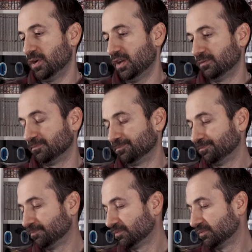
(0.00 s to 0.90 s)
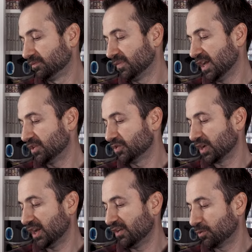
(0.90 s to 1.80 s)
but that is
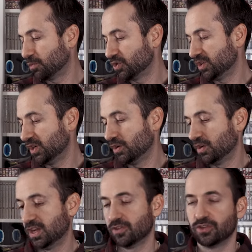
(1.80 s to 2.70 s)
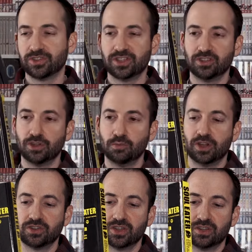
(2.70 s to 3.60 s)
okay. If I push it here, you can't really see it too
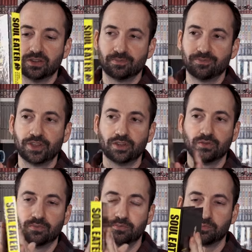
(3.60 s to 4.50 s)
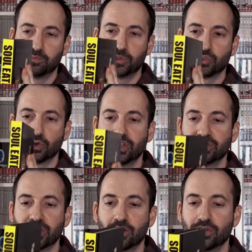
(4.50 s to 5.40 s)
much and it didn't destroy the
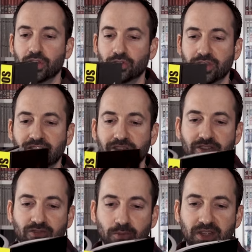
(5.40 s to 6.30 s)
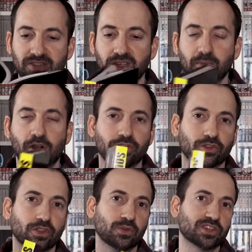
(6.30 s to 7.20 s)
integrity of the other thing. This is from that same
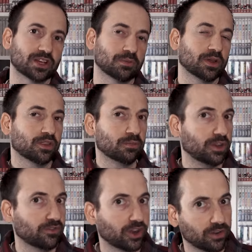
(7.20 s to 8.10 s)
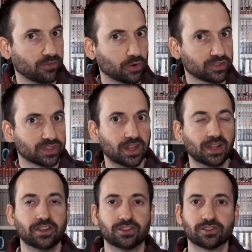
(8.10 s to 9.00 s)
author that we talked about that made Fire Force.
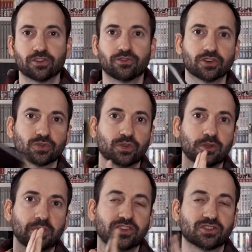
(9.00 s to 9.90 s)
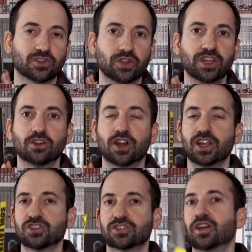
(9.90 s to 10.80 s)
This is their first one they made, Soul Eater.
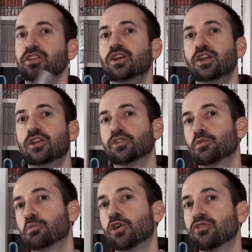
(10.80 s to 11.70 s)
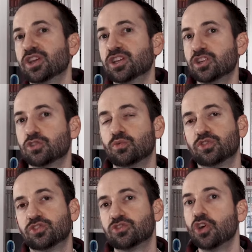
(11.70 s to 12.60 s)
I just thought the perfect edition
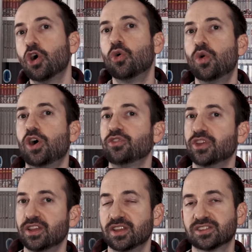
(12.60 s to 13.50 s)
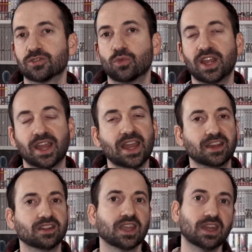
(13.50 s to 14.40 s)
was so well done. That's the way I
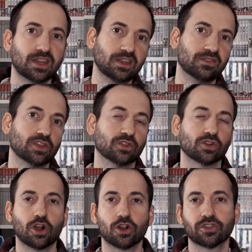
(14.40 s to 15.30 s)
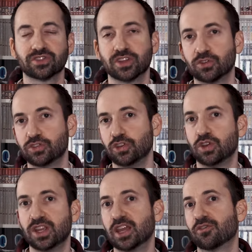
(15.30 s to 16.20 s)
had to get it, even though there are the singles you
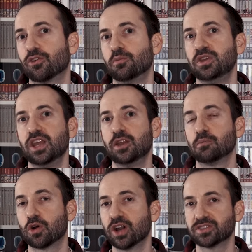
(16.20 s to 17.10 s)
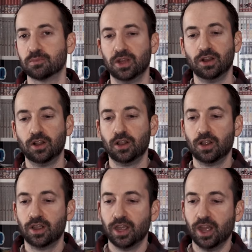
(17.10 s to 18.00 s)
can get from Yen Press. But
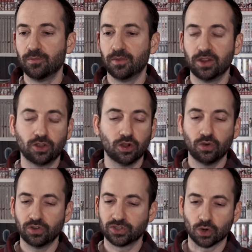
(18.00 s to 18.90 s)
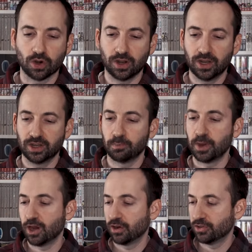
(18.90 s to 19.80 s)
uh, go to a store and
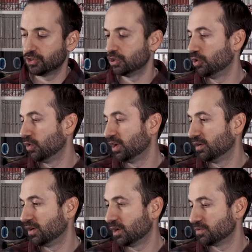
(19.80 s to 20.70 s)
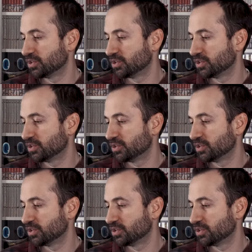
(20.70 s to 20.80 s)
compare the two, and I'm